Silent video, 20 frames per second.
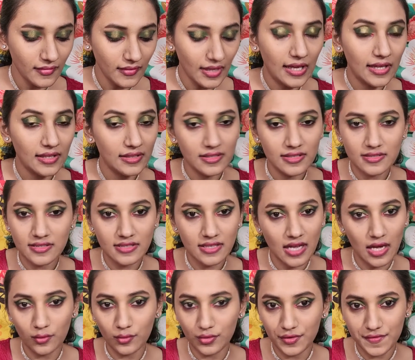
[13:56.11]
and this is
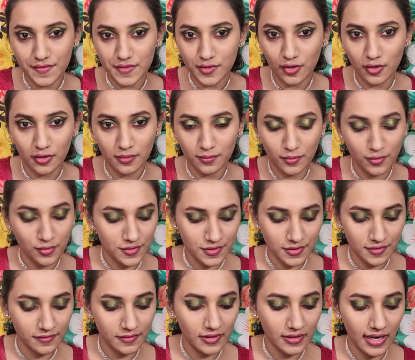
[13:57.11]
out of stock most
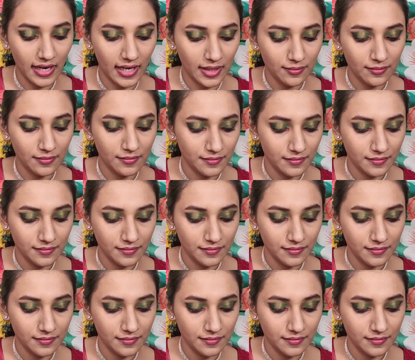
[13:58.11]
of the time.